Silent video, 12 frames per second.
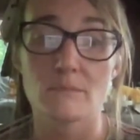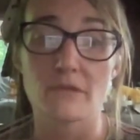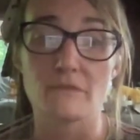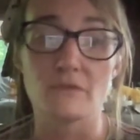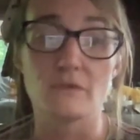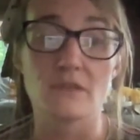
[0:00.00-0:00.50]

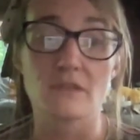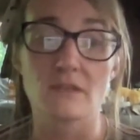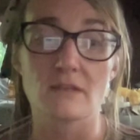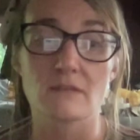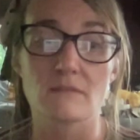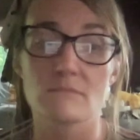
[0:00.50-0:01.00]
if you think
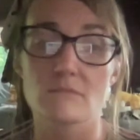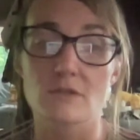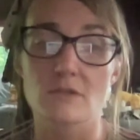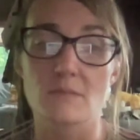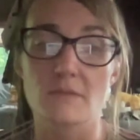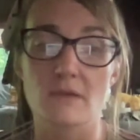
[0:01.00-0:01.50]
like
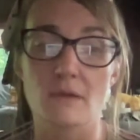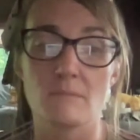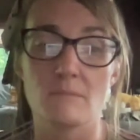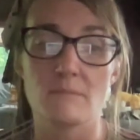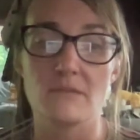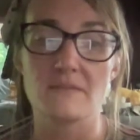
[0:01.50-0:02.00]
there's something
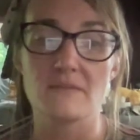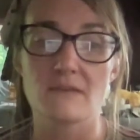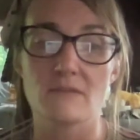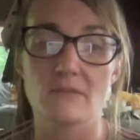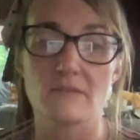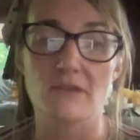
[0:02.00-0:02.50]
I'm
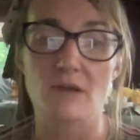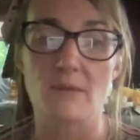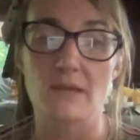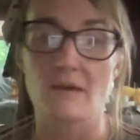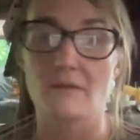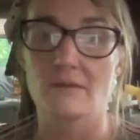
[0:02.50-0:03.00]
missing or leaving out of
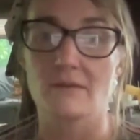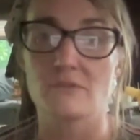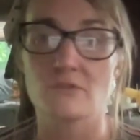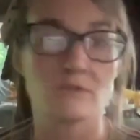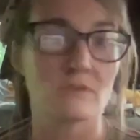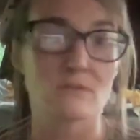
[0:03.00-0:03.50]
my
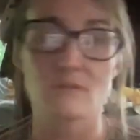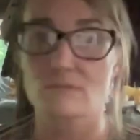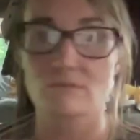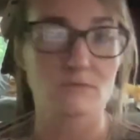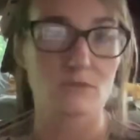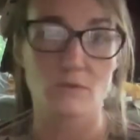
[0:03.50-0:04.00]
calculations,
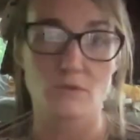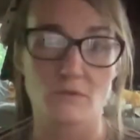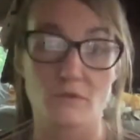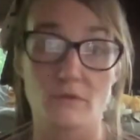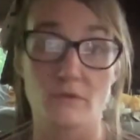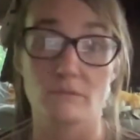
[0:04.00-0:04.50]
so on and so
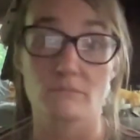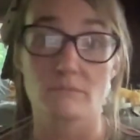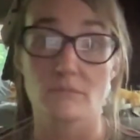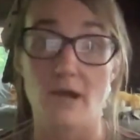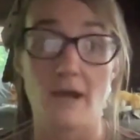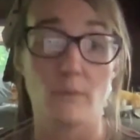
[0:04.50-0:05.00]
forth,
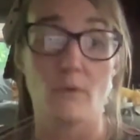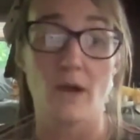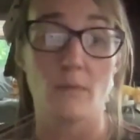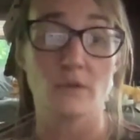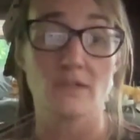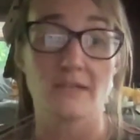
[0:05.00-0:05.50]

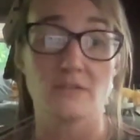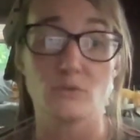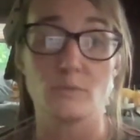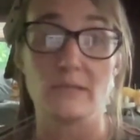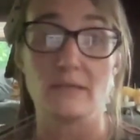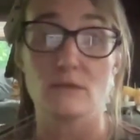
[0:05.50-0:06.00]
I would like to
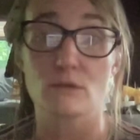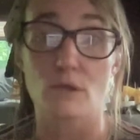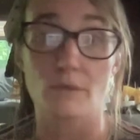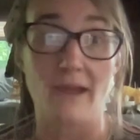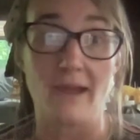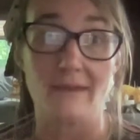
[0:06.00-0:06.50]
be
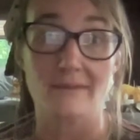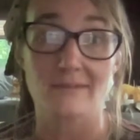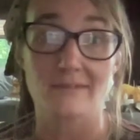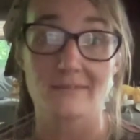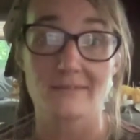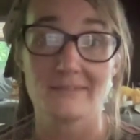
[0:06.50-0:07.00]
correct.
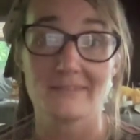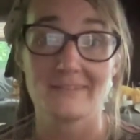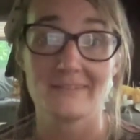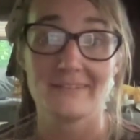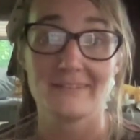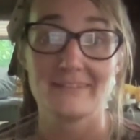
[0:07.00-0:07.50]

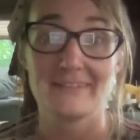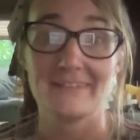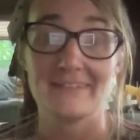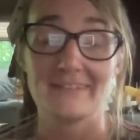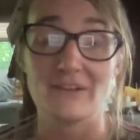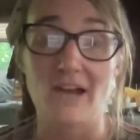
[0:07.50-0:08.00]

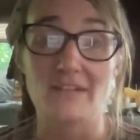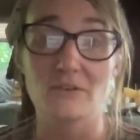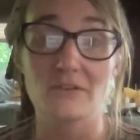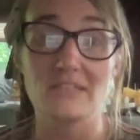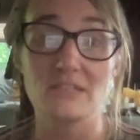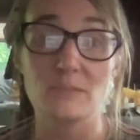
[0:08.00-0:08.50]
I
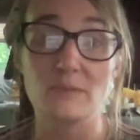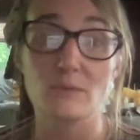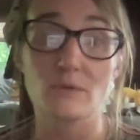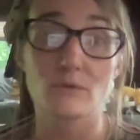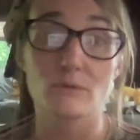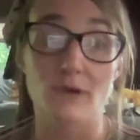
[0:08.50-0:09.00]
don't need to be
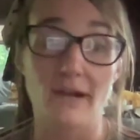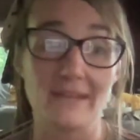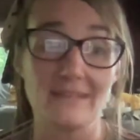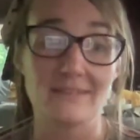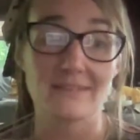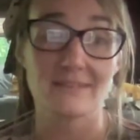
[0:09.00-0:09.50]

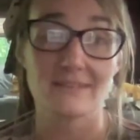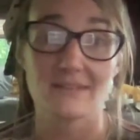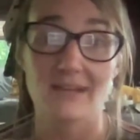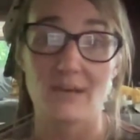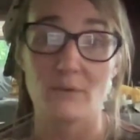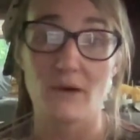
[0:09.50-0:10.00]
right.
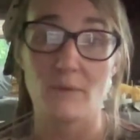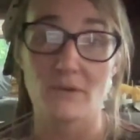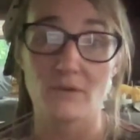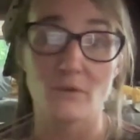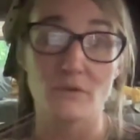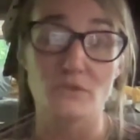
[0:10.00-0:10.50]
I
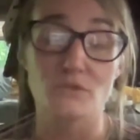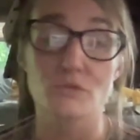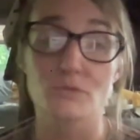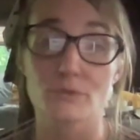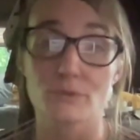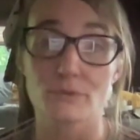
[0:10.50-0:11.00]
want to know the
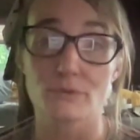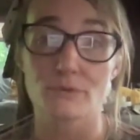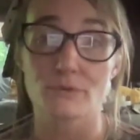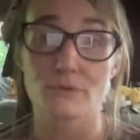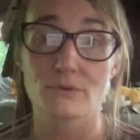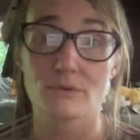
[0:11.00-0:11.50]

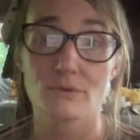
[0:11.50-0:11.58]
truth